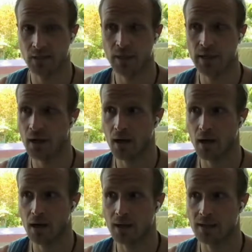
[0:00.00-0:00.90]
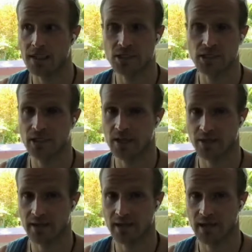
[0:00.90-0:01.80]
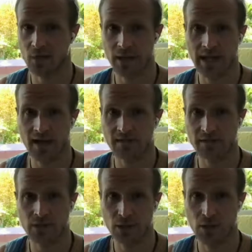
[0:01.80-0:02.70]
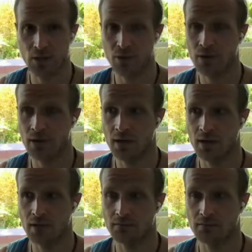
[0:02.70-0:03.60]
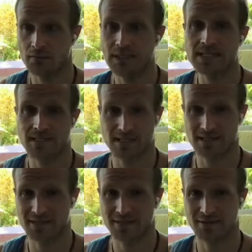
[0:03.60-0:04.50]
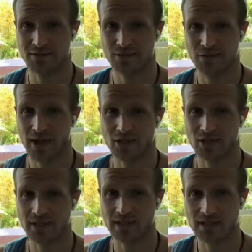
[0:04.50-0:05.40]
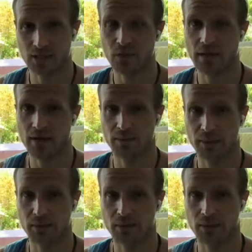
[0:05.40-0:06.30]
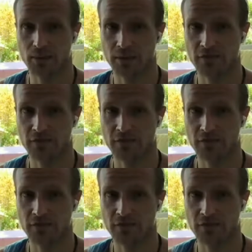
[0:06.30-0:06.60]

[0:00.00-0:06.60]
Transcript: we are teaching nothing, and we have no business to actually deal with other people.